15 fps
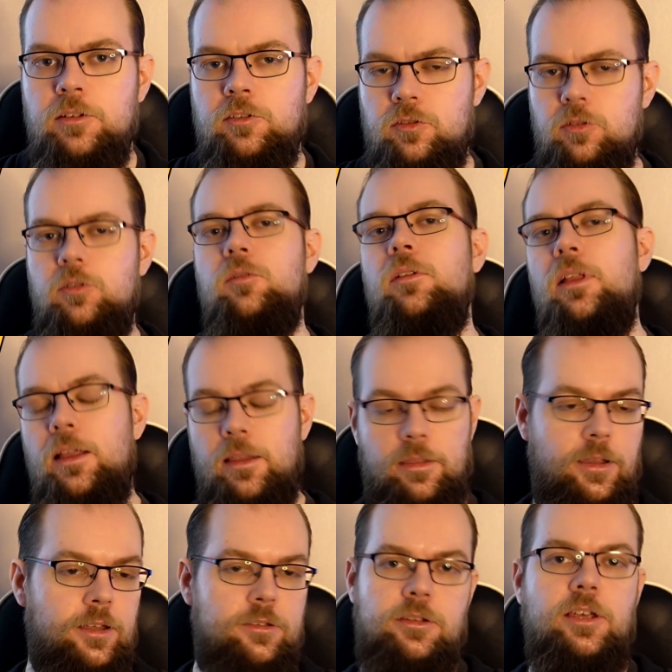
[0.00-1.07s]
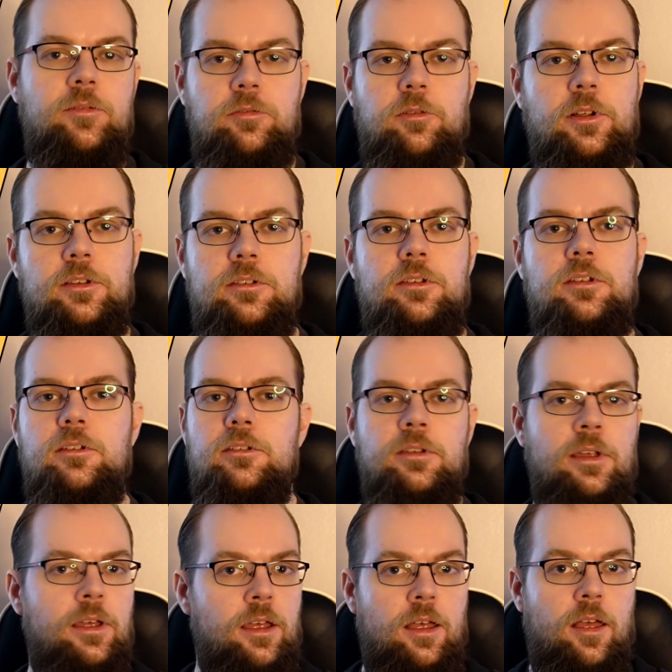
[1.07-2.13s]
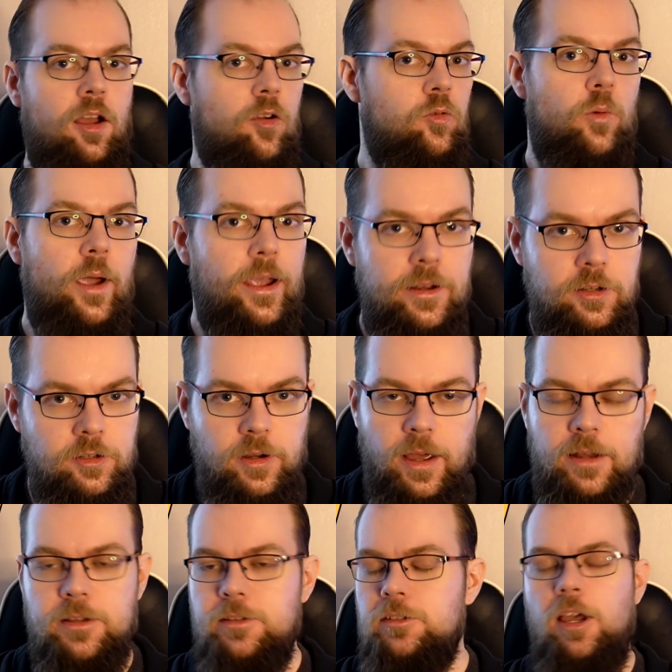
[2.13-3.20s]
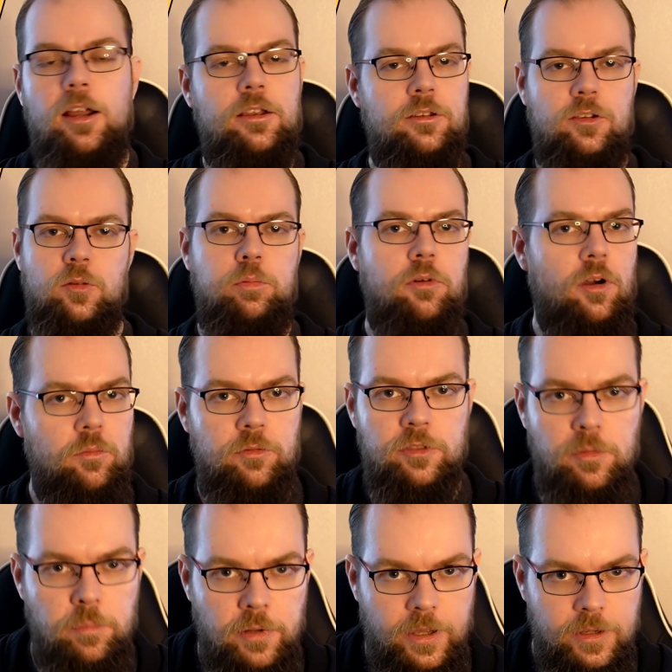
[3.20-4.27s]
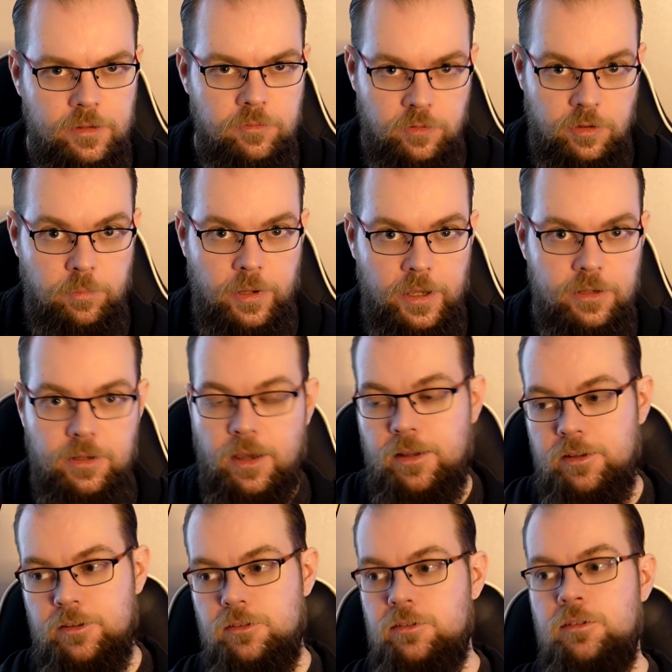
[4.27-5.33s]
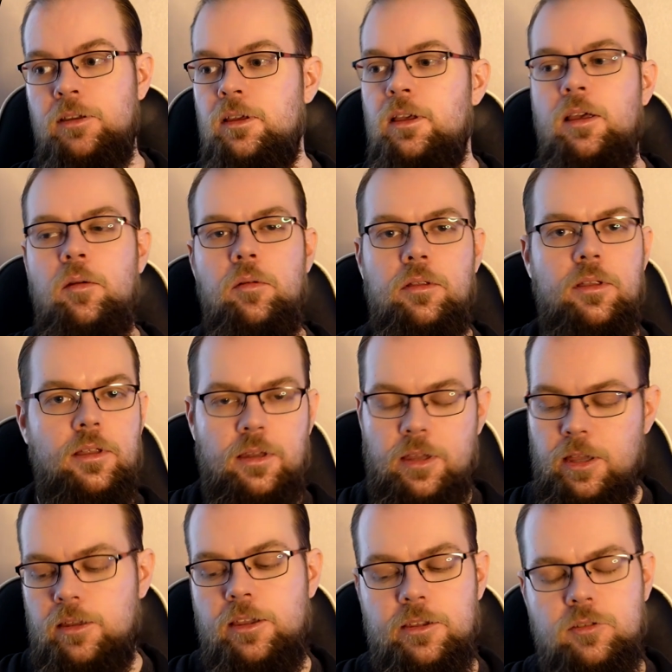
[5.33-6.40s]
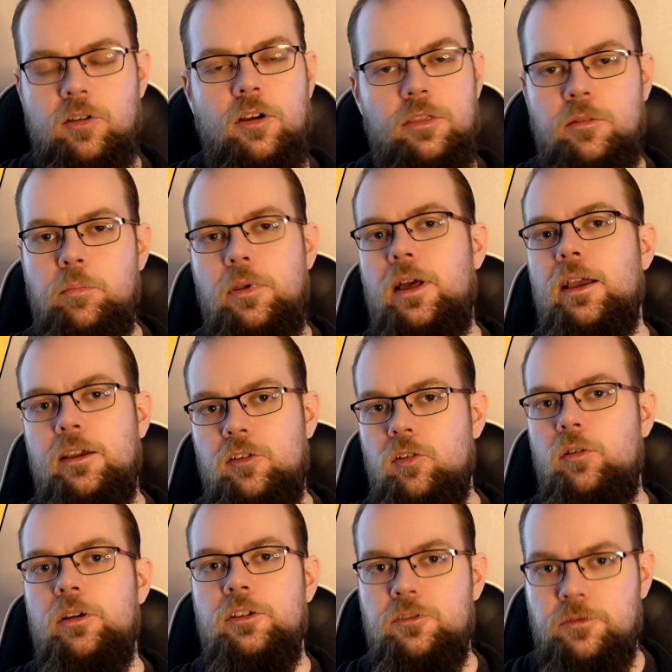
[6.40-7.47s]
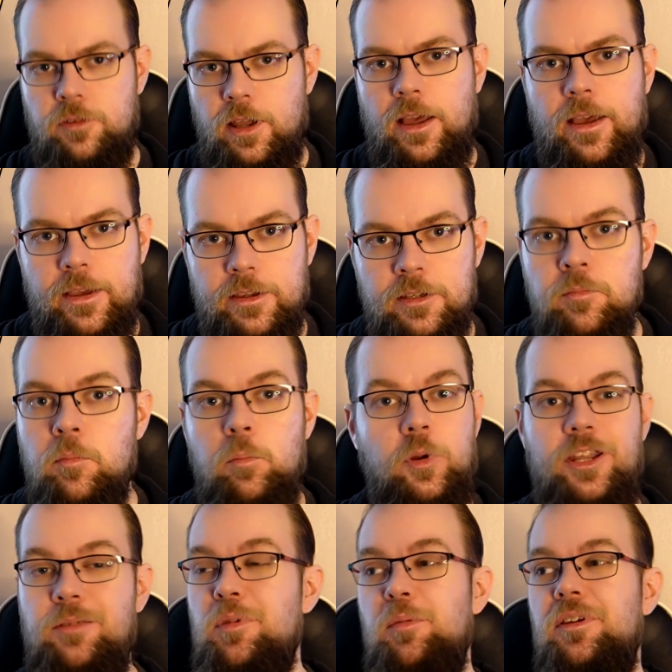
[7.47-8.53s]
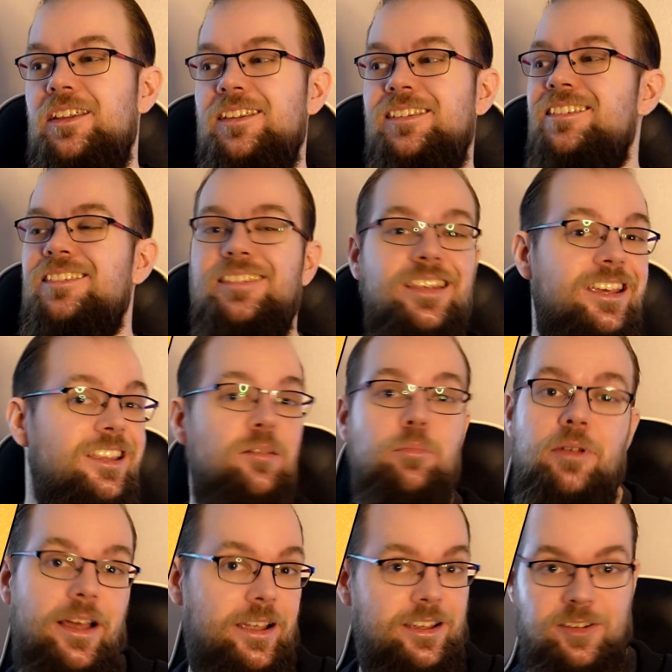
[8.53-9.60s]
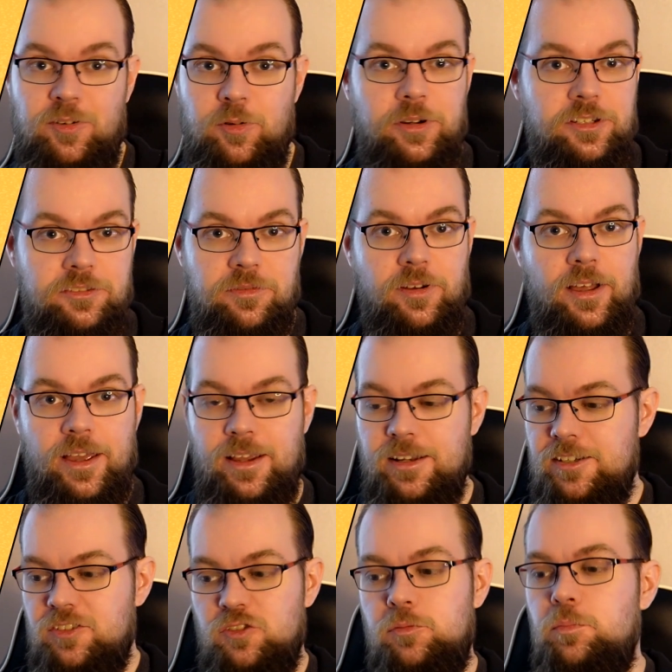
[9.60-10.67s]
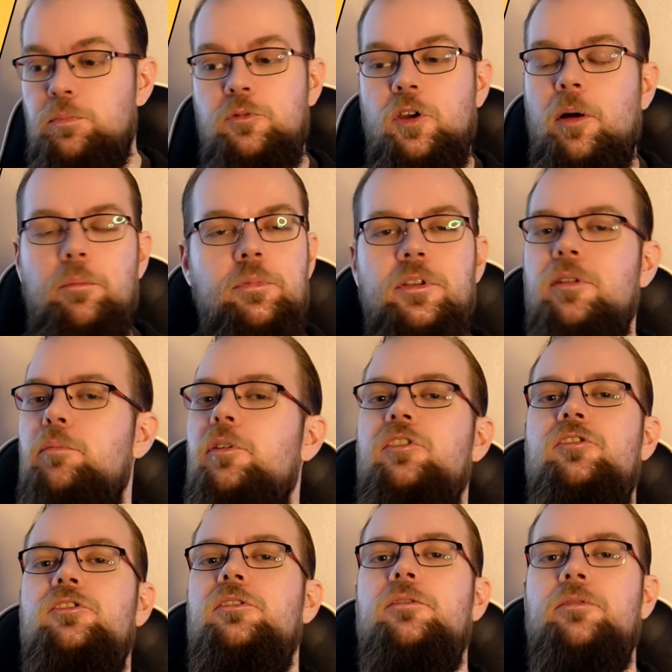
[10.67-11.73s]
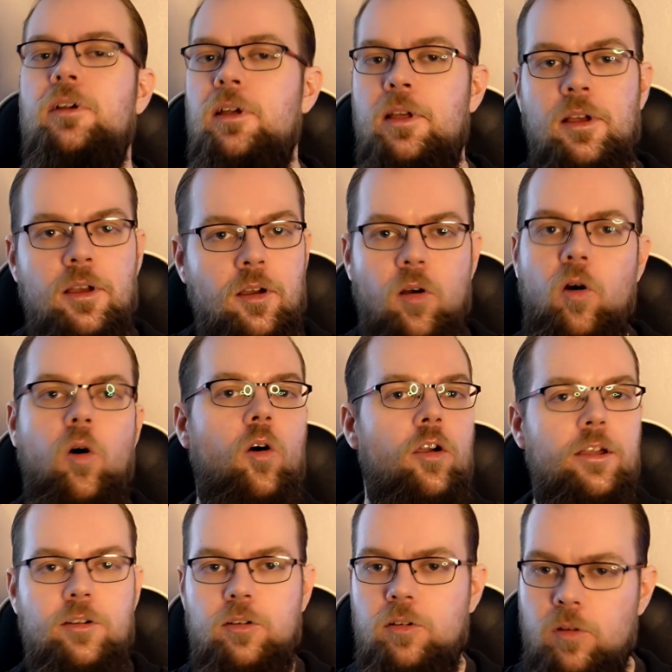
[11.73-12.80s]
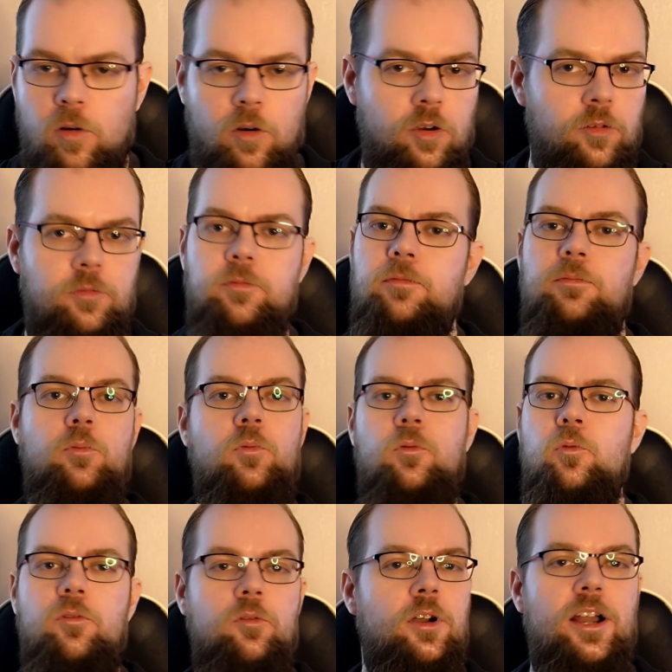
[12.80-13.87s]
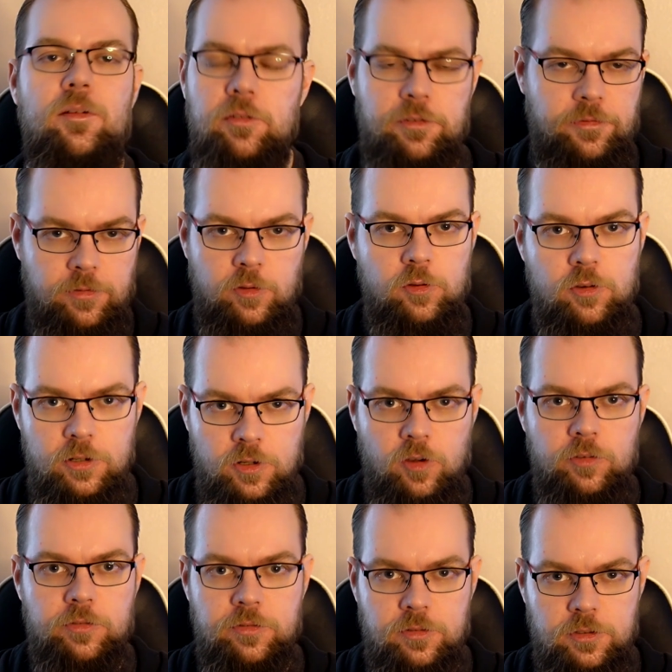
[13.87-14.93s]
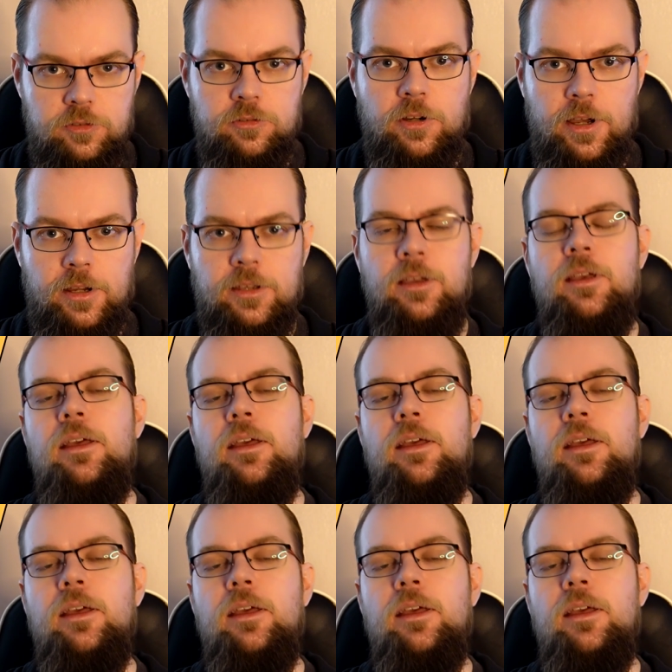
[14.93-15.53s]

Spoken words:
So let's say, for instance, a rider had a technical problem with the bike and he's got the black and orange flag, but he maybe didn't see the black and orange flag and he's just dumping a bunch of oil or whatever fluid onto the track.